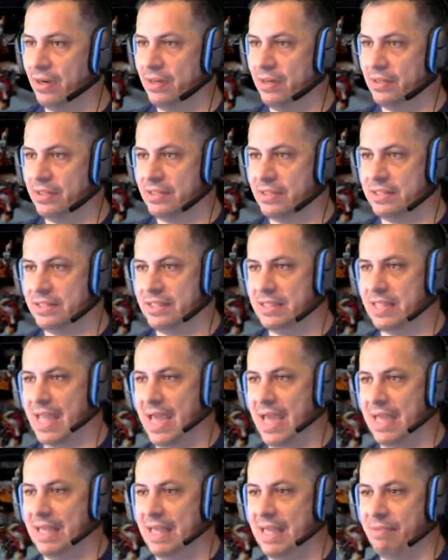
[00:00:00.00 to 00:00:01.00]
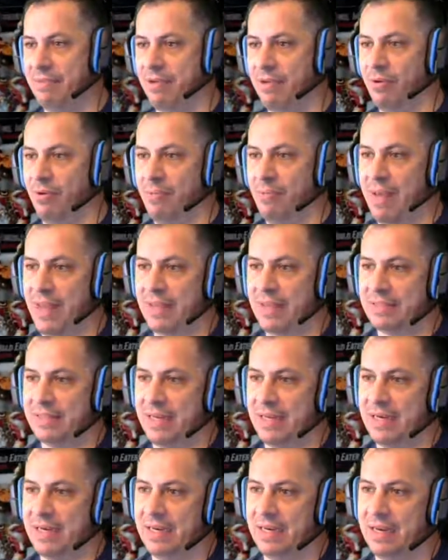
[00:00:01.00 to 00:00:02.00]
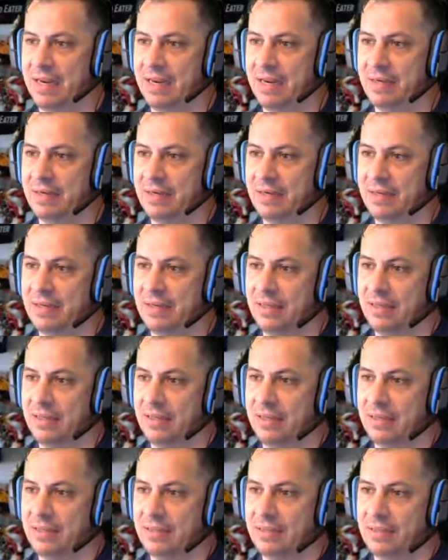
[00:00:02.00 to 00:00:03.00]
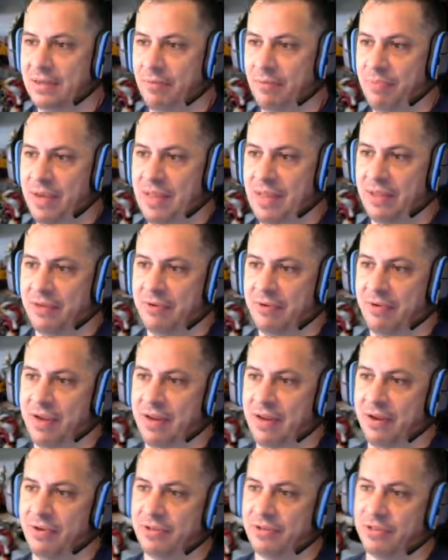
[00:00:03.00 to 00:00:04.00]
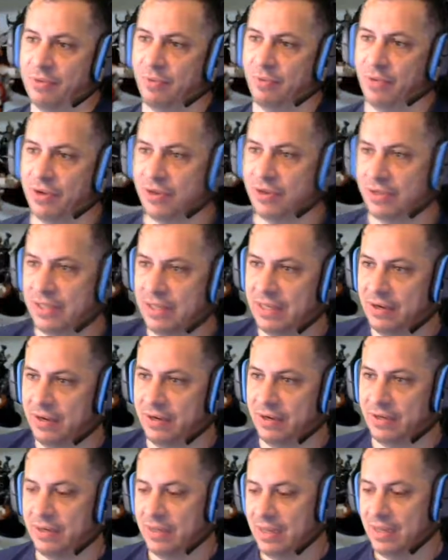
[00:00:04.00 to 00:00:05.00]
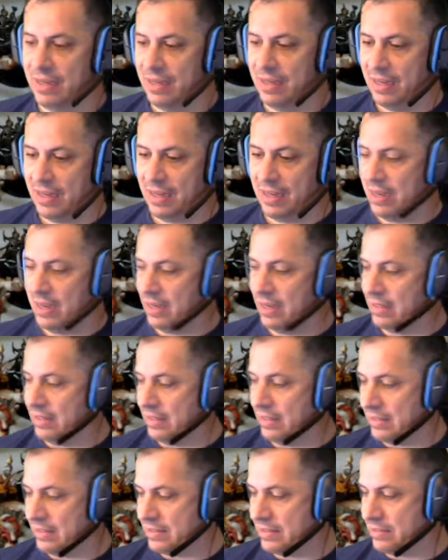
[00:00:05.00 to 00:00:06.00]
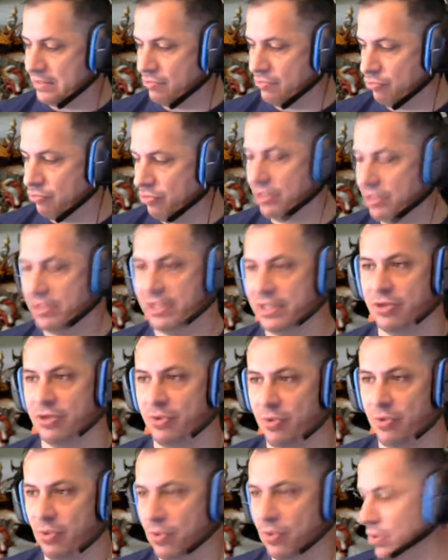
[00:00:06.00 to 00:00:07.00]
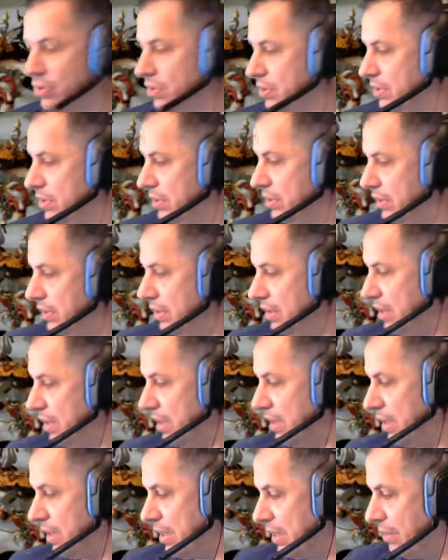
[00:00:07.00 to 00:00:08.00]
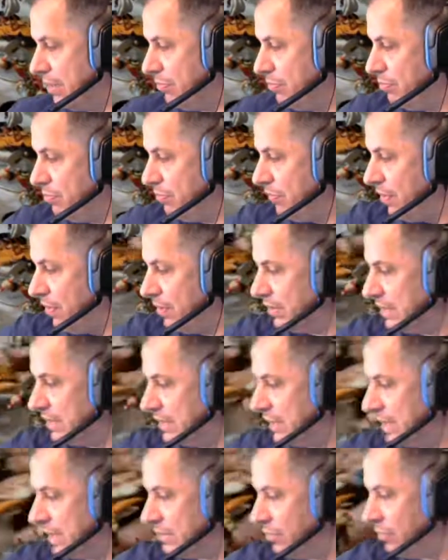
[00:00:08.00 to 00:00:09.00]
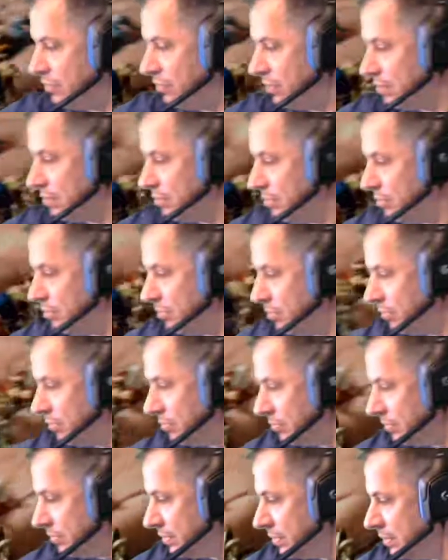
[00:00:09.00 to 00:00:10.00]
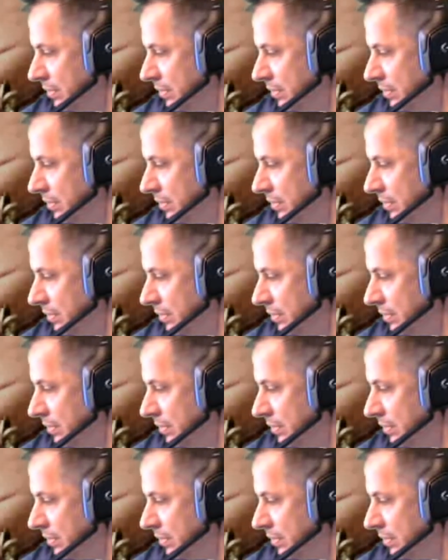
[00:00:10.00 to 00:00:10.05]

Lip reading: Just slide that big old box on in there. So Polukranos, the World Eater, this really cool. We'll move all these guys over. Boom, boom, boom.